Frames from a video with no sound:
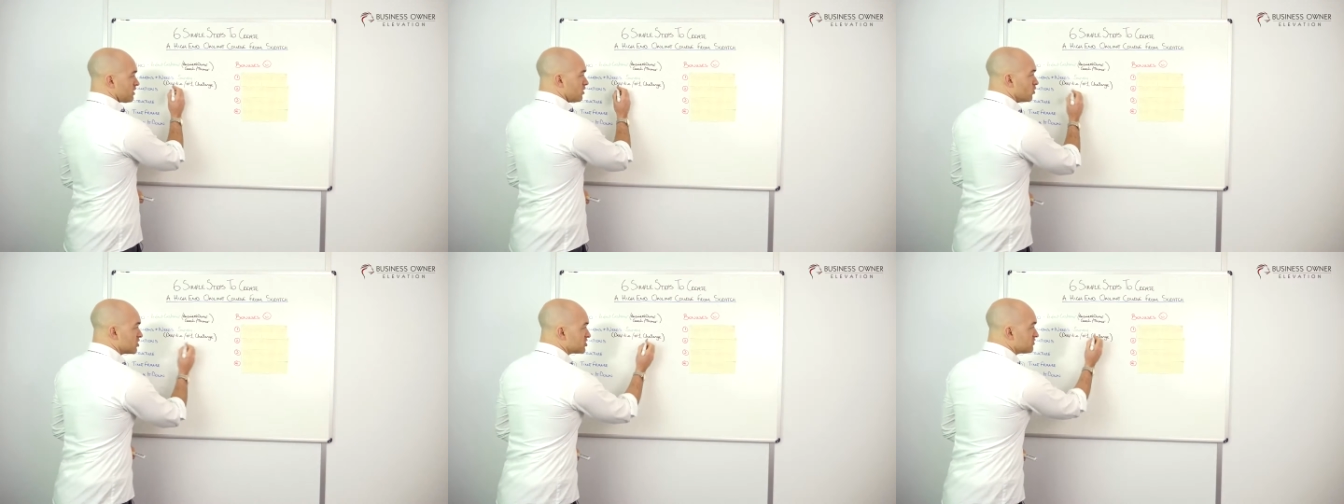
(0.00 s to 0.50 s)

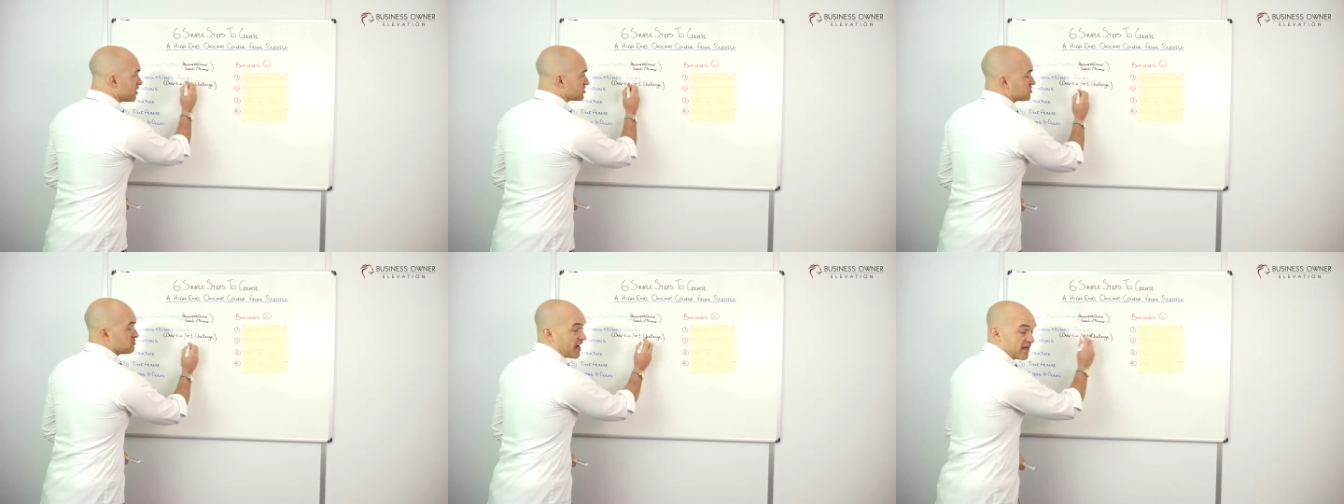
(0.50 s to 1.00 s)
once you've got
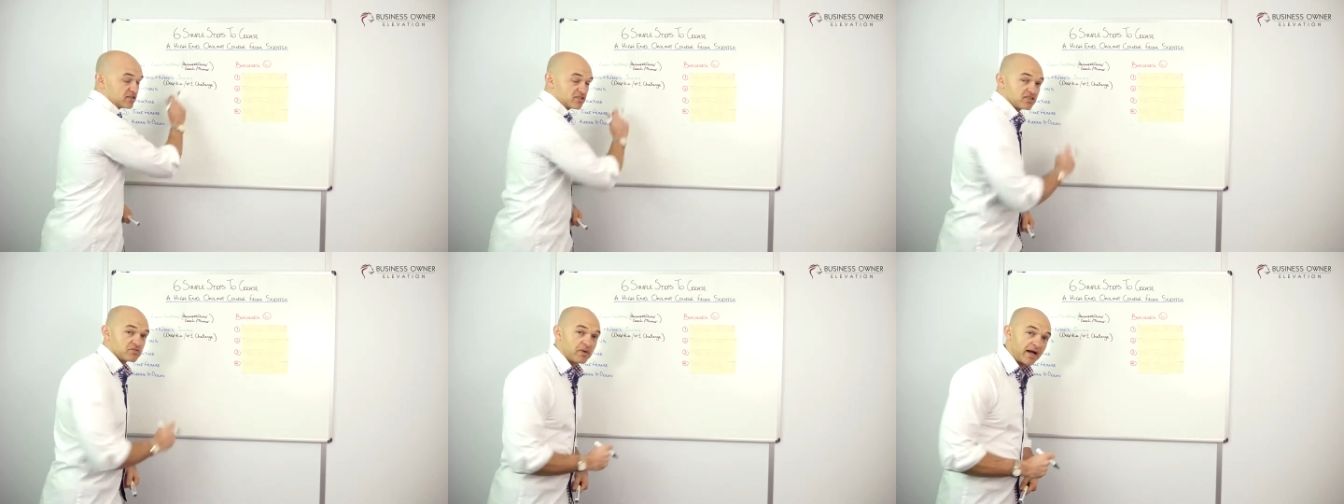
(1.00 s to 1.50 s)
some
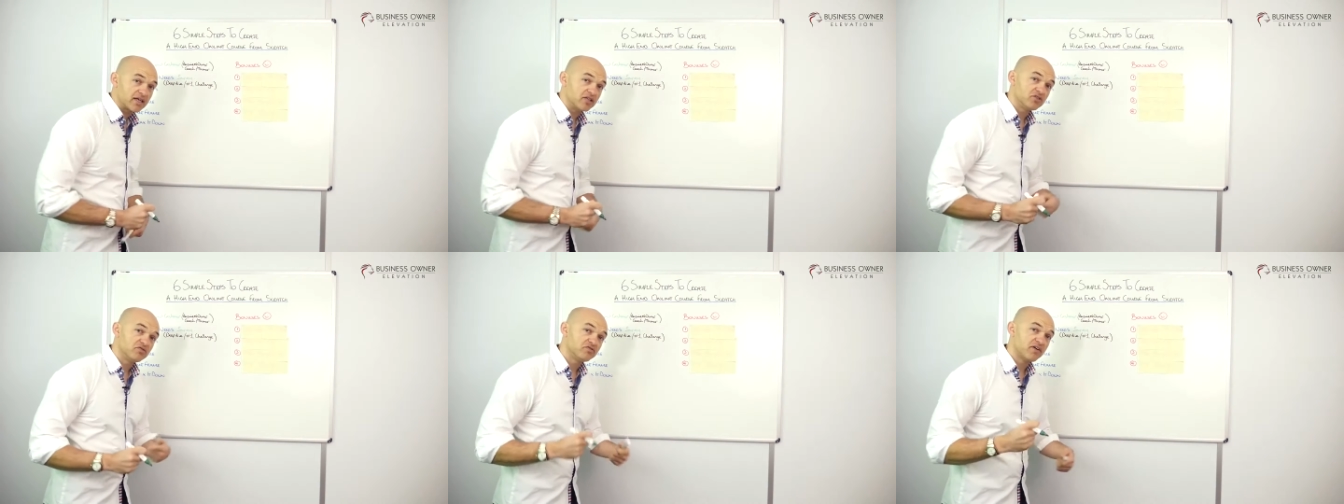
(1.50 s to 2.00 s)
answers back
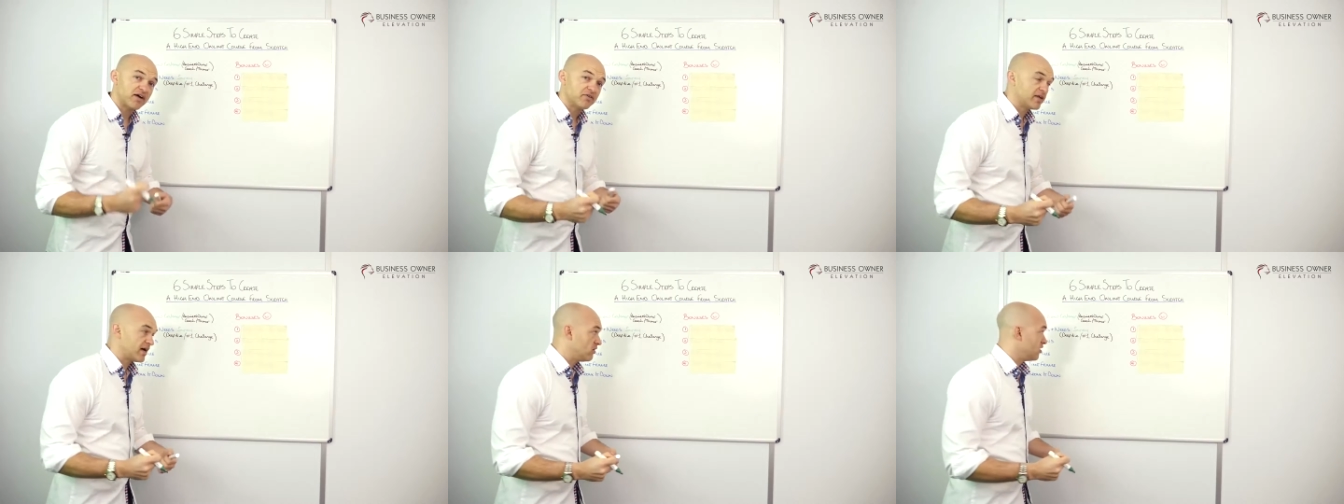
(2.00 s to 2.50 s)
and you've found out